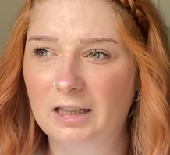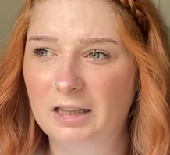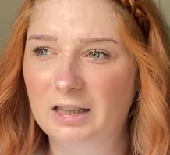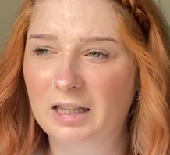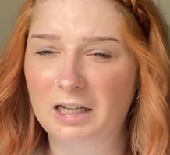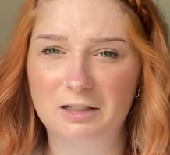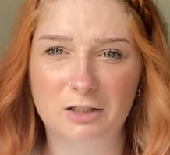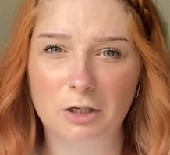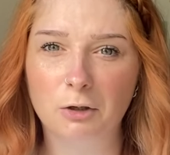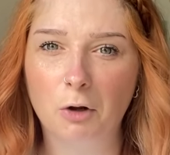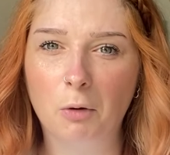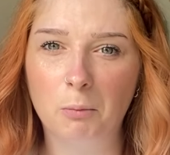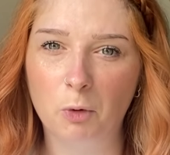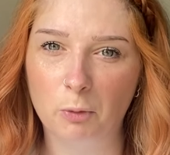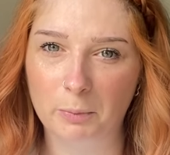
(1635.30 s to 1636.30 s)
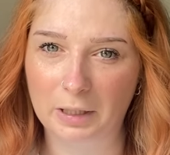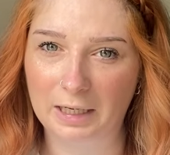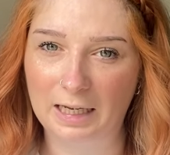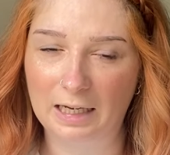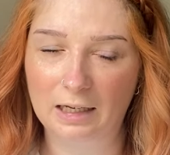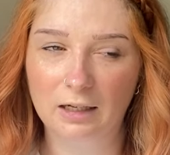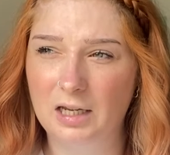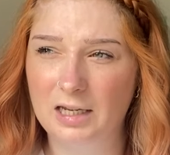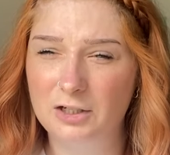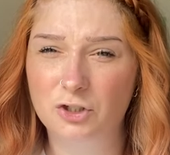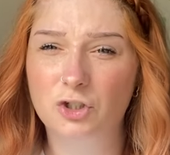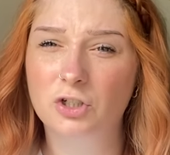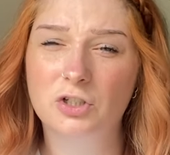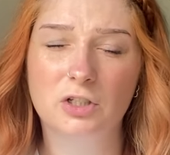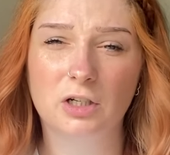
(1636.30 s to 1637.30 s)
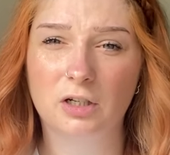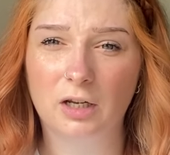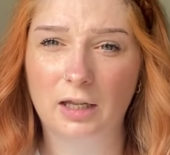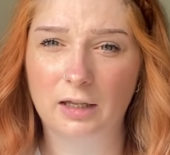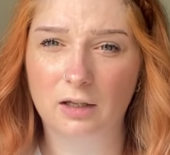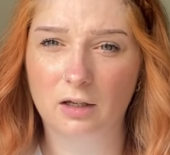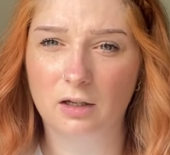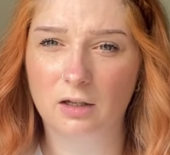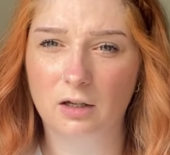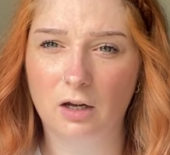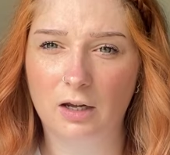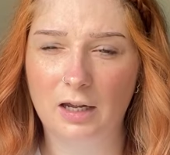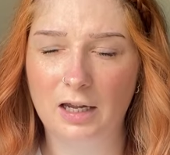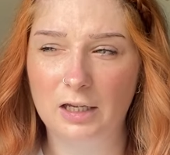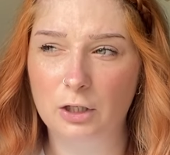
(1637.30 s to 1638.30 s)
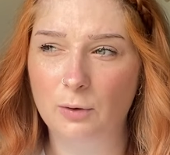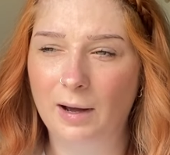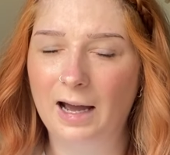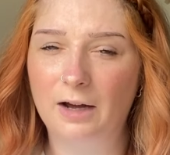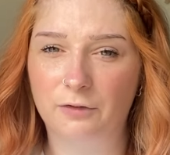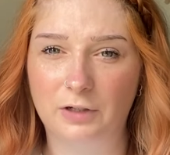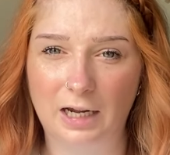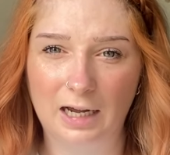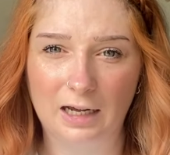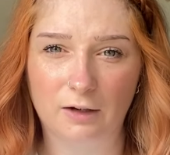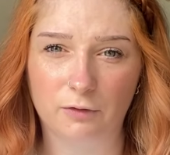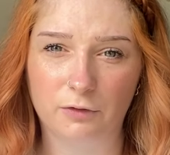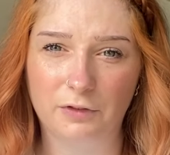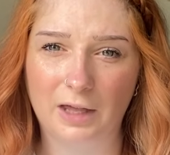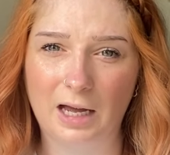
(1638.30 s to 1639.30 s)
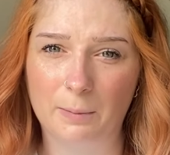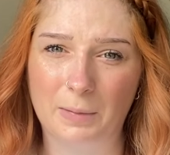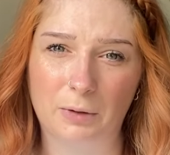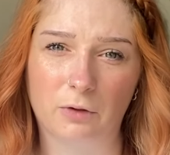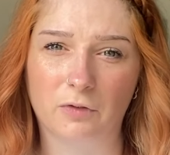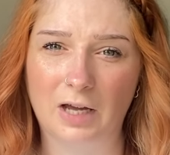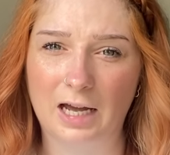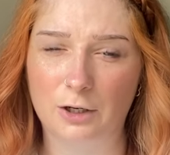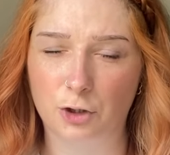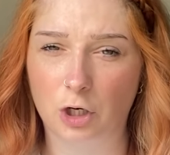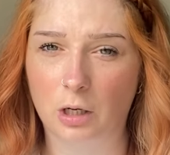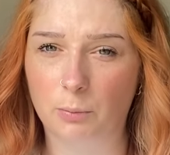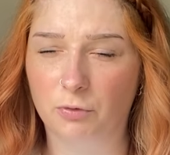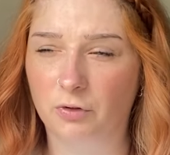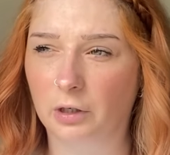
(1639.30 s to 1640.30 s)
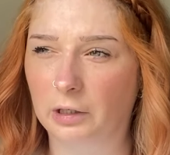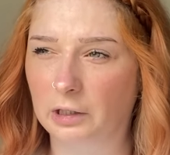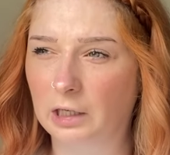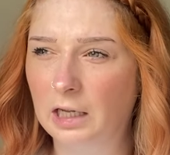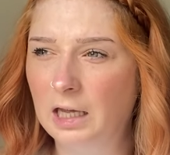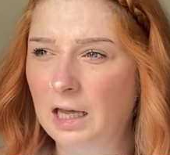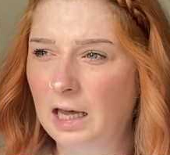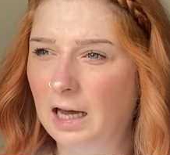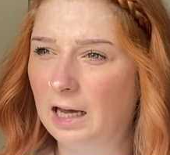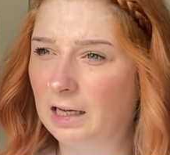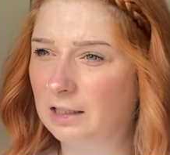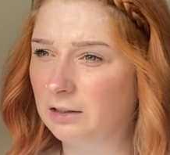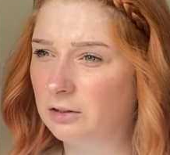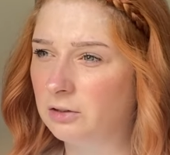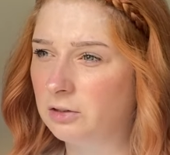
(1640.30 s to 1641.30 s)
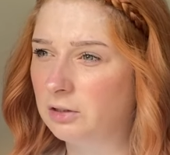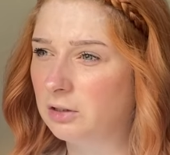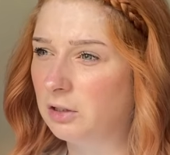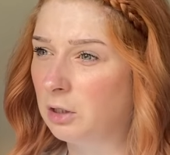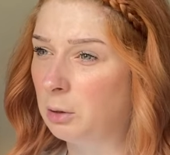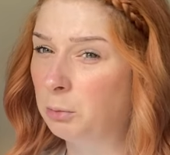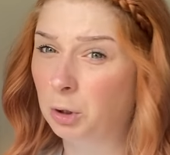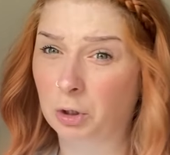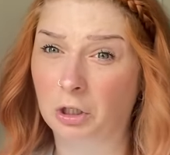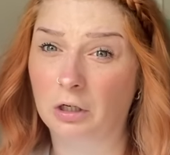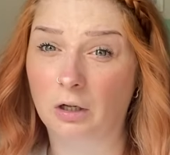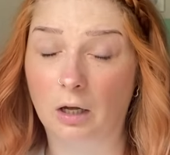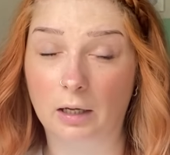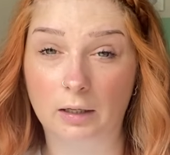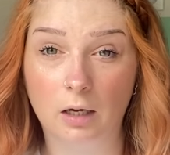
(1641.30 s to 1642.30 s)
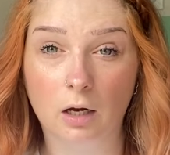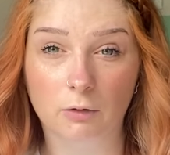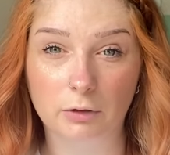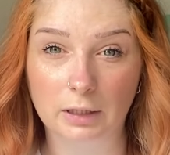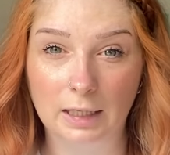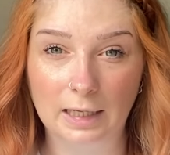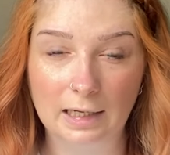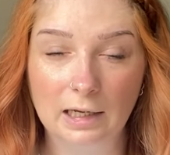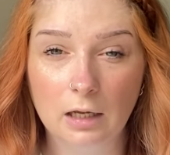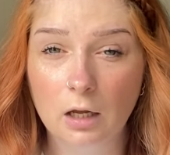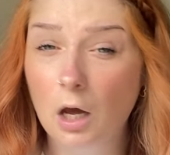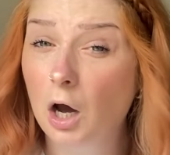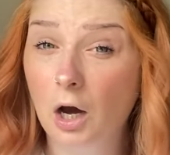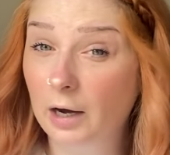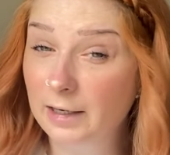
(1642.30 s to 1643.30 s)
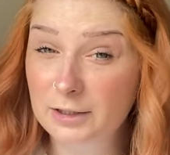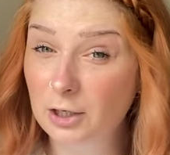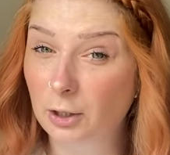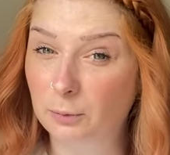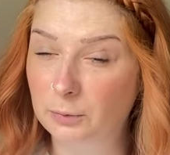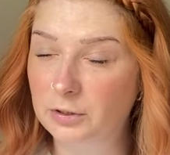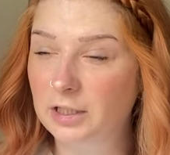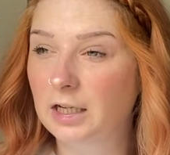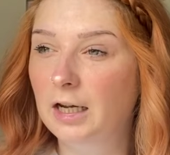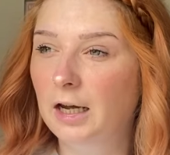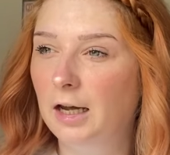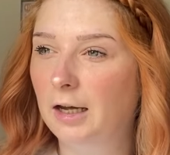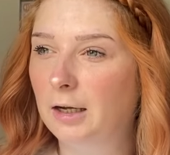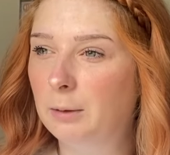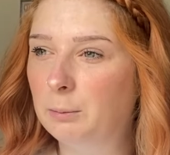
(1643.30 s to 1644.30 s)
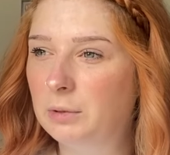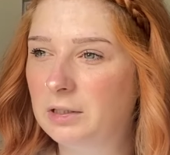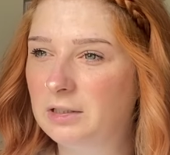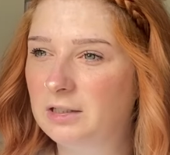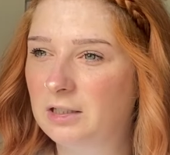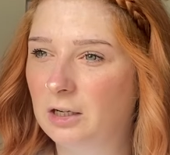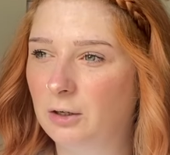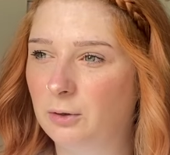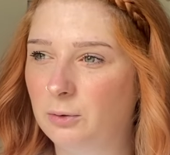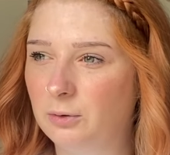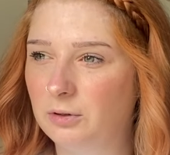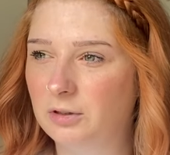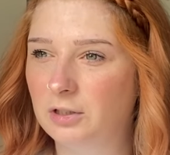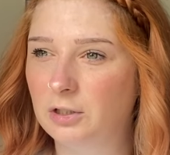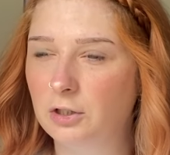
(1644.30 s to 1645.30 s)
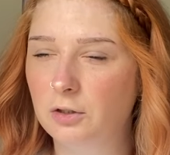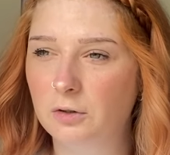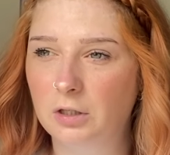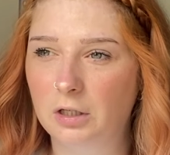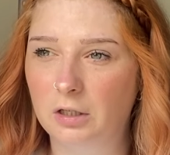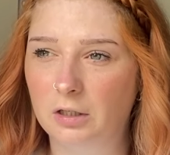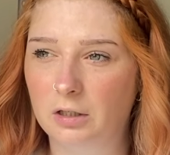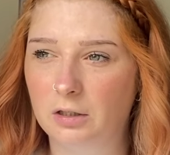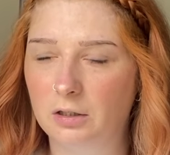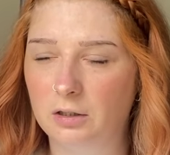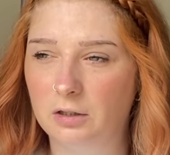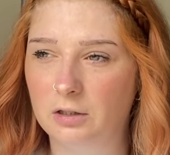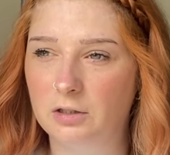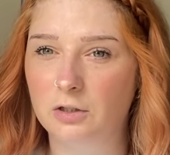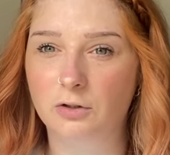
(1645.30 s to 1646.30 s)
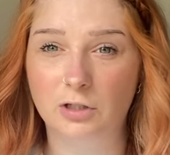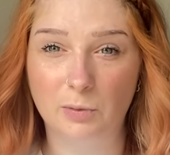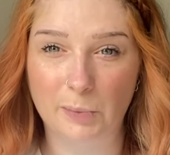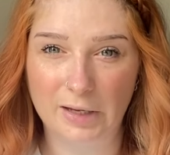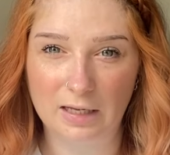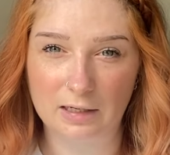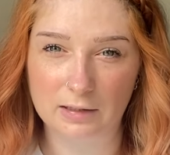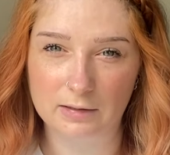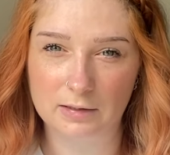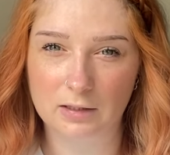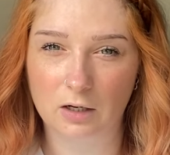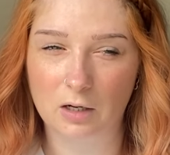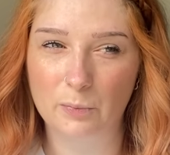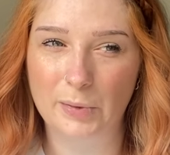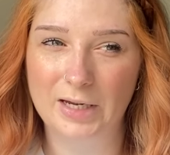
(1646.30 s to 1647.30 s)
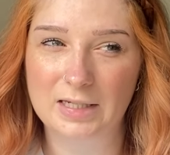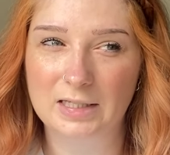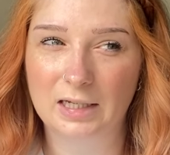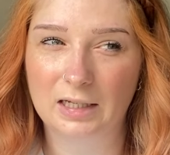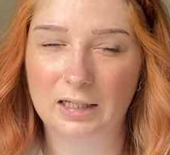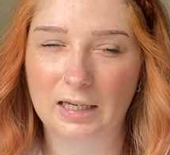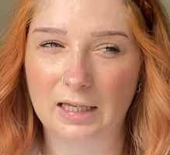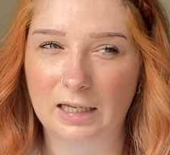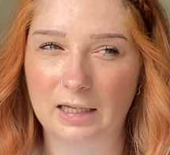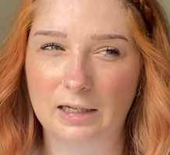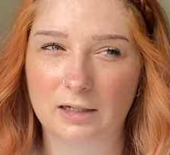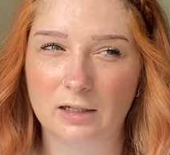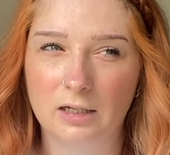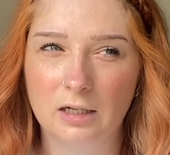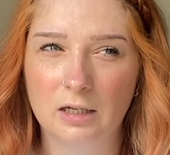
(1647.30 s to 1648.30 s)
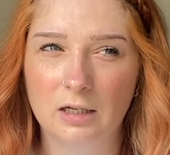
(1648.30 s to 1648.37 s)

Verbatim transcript: that's a lot more money. It's just that like, you have to have that amount of cash up front. And I'm not gonna lie, currently, I don't. Um, so to do the, the sushi pins, I basically